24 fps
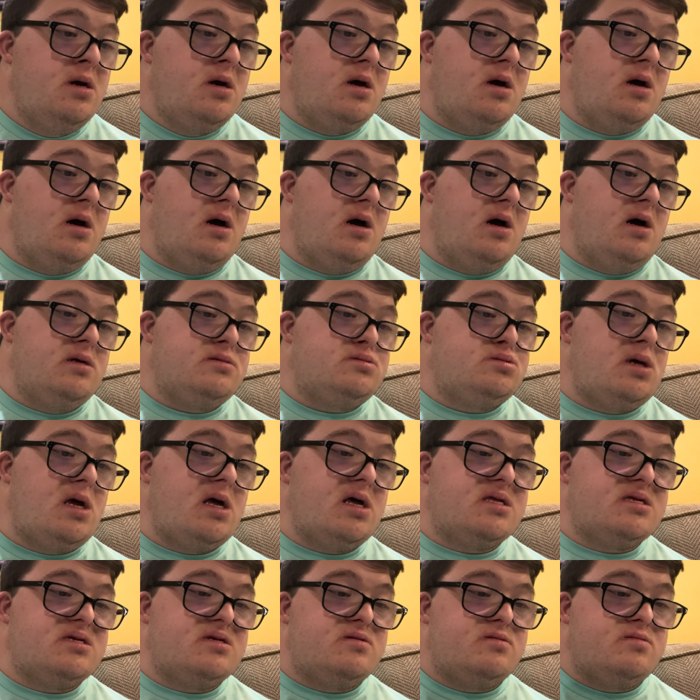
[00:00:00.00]

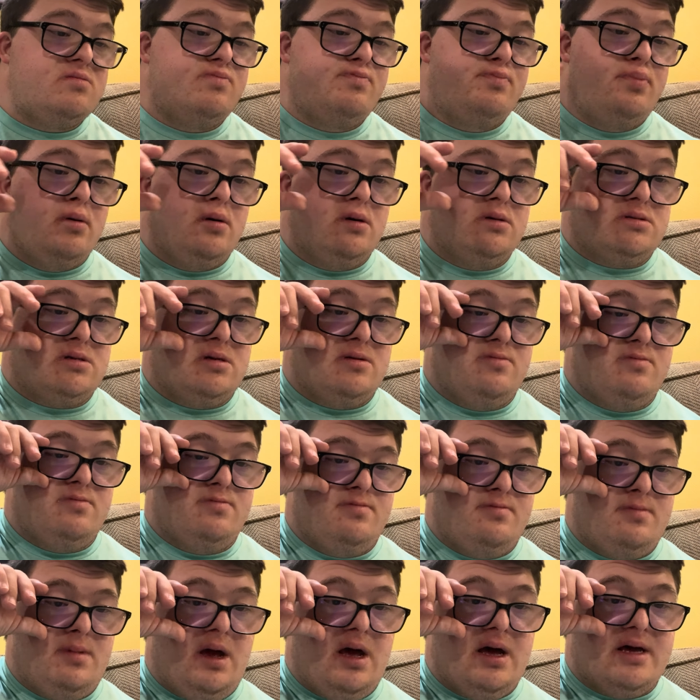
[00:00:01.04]

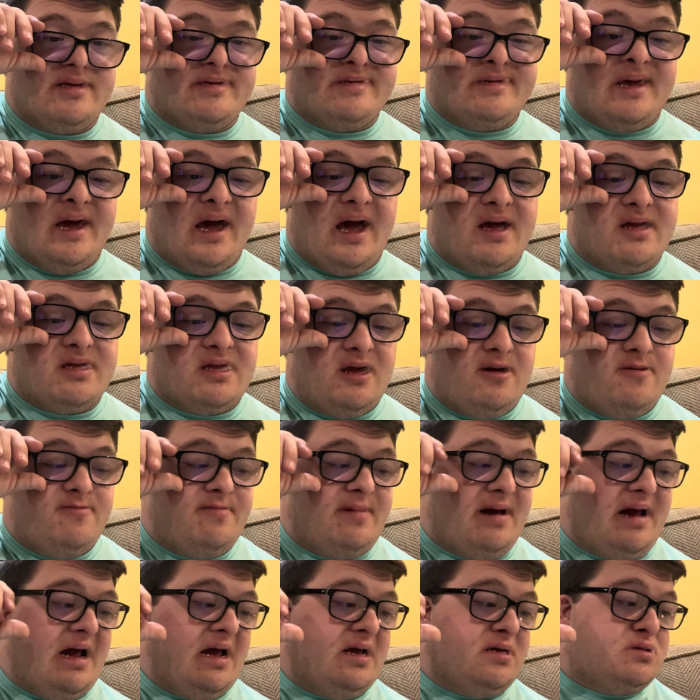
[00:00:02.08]
Six-person mixed tag team
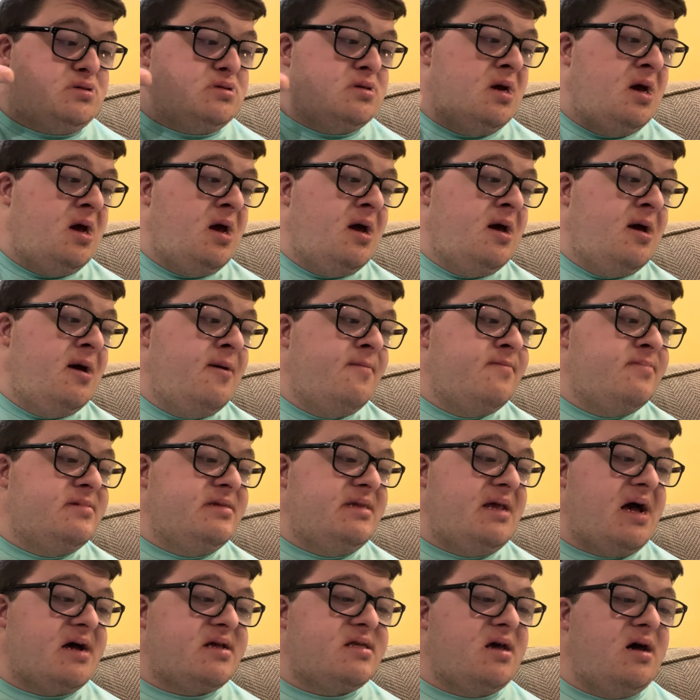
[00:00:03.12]
match
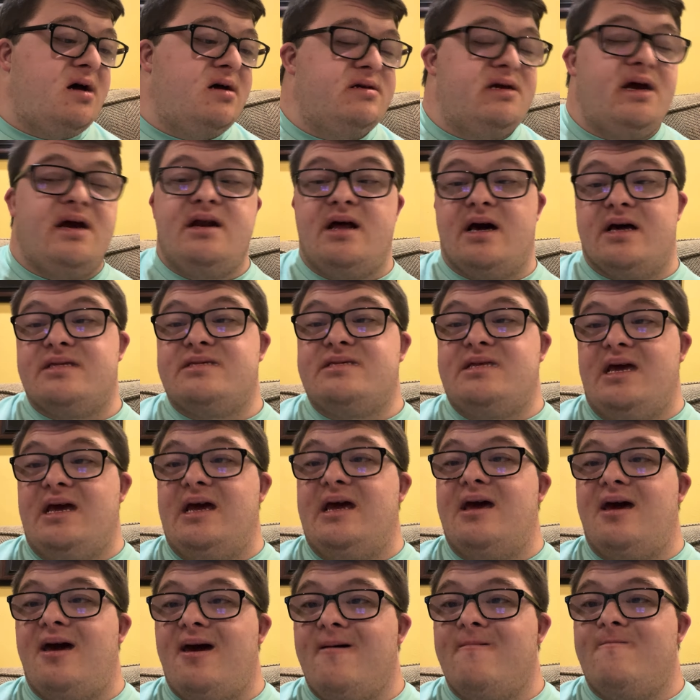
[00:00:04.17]
next on
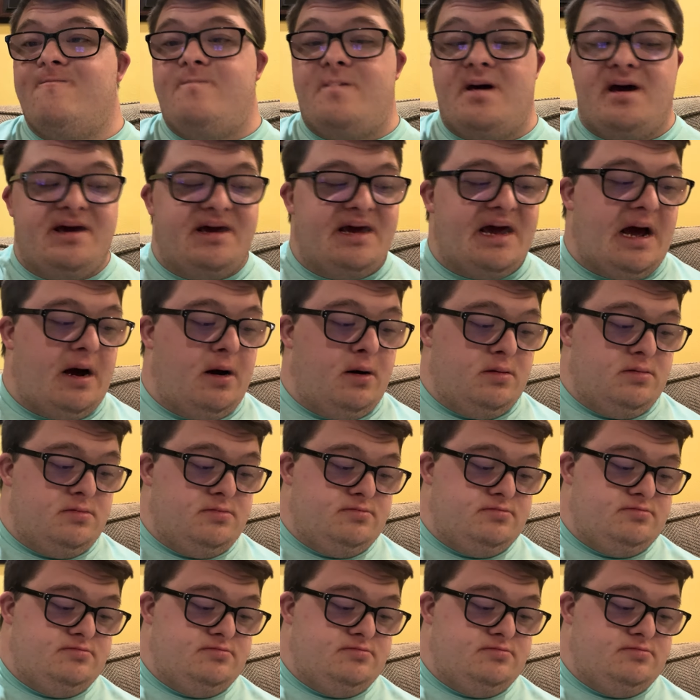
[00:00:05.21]
NXT and payout.